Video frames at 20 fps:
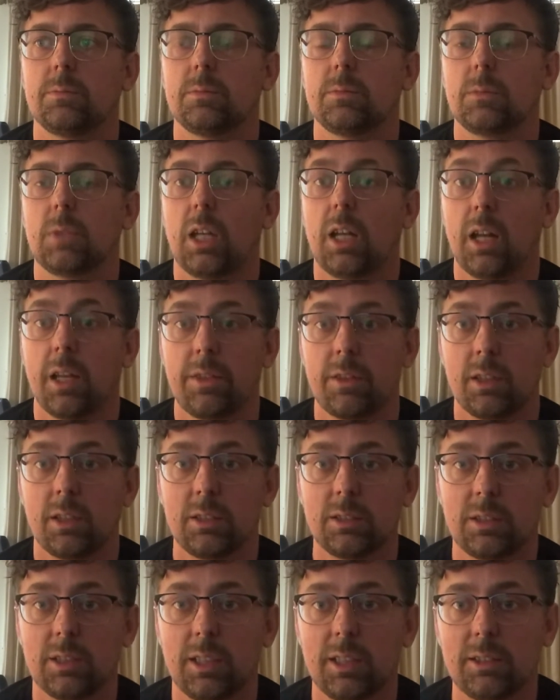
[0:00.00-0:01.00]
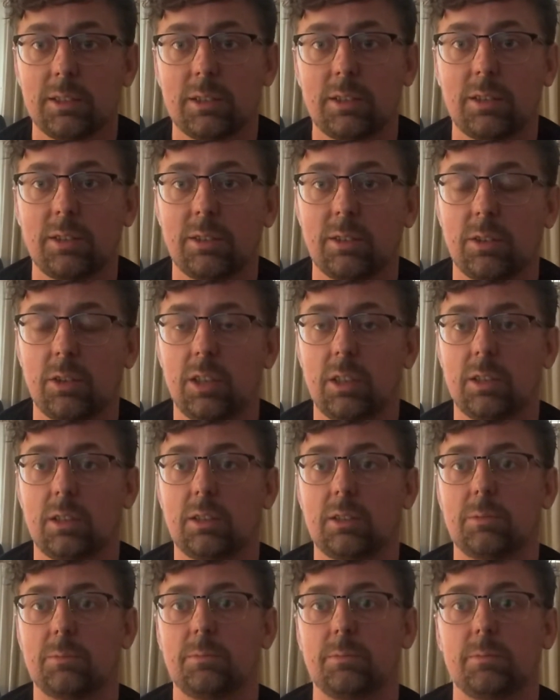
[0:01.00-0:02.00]
And I think that
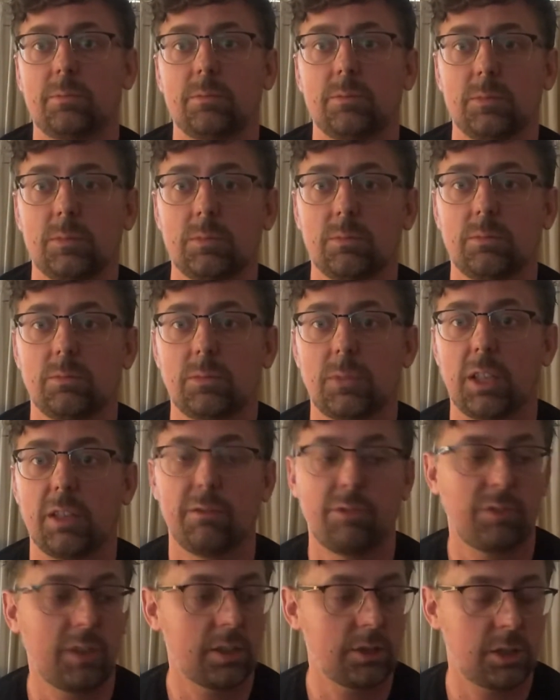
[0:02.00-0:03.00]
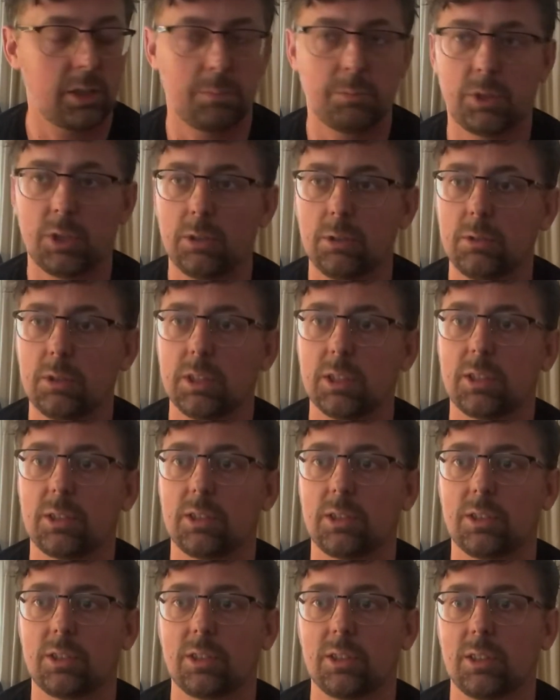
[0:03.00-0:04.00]
in friendship too, this
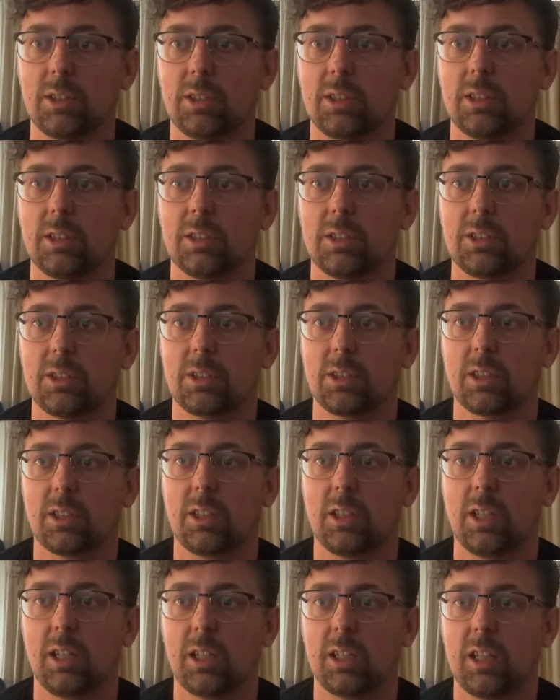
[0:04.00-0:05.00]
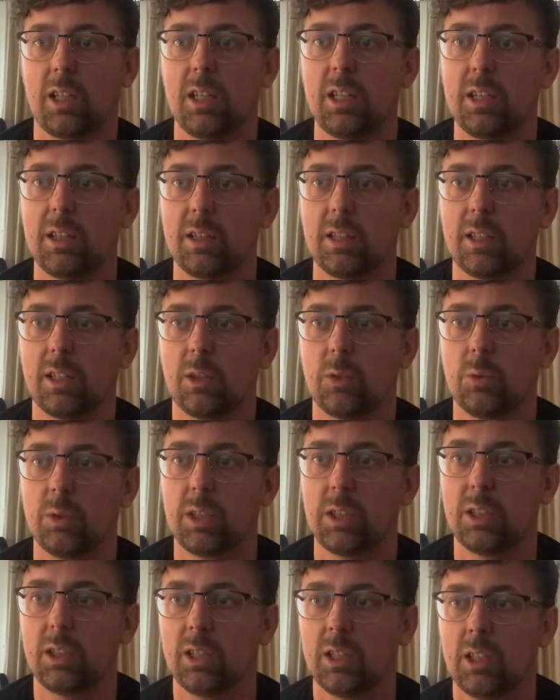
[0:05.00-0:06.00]
is a key
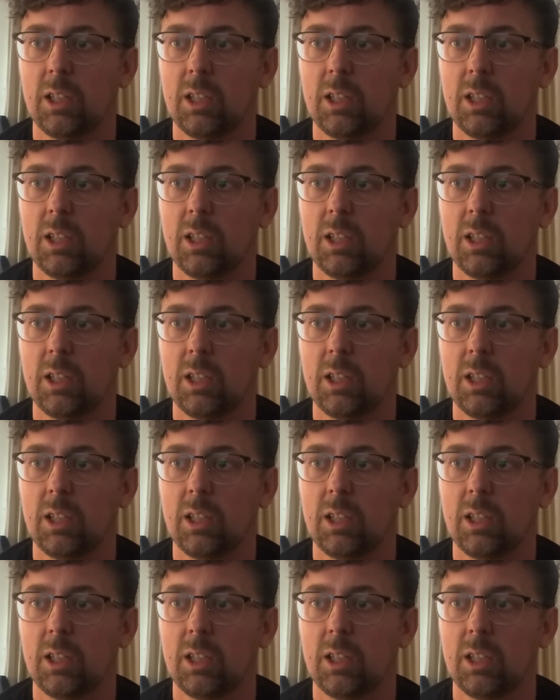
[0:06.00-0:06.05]
thing.